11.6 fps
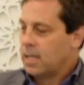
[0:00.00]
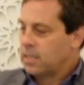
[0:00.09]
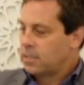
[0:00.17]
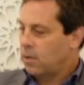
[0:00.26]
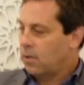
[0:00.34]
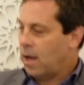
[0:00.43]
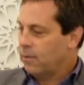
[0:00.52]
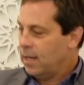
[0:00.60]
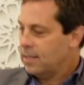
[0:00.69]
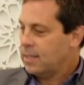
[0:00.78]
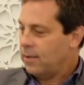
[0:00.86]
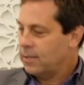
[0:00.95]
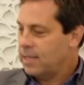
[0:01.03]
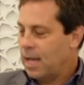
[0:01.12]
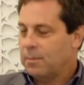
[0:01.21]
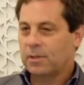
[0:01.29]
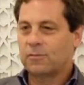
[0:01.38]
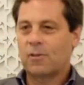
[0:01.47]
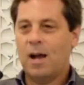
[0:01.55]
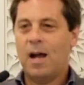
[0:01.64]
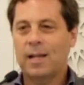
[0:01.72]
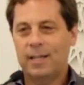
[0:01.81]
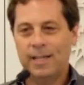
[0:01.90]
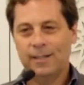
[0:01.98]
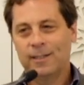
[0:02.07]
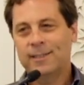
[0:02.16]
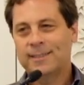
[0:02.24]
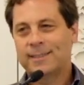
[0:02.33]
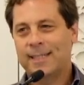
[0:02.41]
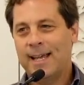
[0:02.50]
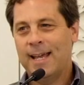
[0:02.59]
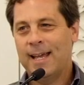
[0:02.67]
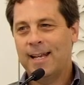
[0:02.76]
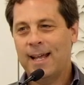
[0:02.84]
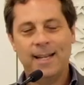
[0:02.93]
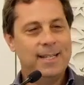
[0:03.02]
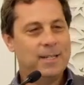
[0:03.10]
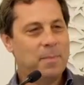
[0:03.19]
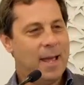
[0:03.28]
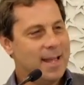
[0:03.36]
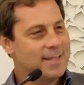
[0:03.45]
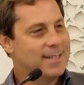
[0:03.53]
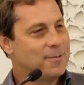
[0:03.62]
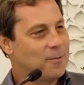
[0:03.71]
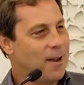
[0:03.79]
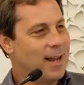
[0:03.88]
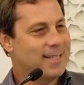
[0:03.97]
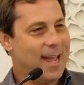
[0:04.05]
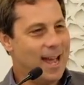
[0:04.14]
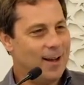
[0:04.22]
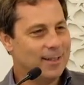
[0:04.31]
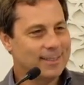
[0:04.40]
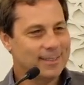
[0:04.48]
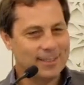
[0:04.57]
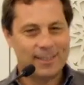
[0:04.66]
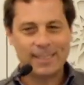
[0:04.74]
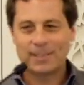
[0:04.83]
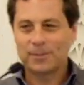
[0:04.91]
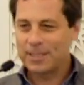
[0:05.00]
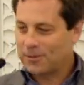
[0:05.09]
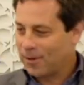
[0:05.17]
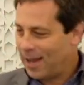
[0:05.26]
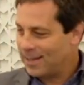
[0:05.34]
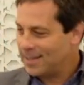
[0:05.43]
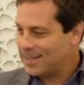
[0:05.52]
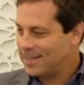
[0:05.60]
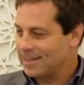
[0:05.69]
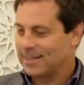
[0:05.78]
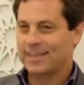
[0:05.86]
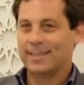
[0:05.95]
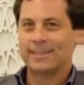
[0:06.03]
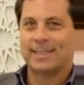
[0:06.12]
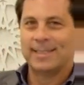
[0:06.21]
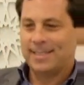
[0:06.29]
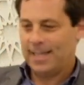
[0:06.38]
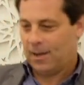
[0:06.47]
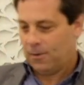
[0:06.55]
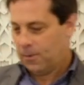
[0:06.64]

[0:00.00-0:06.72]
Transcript: So I realize I have a table of rock here, and I need to pass these rocks out. All right, so we're going to try this, see how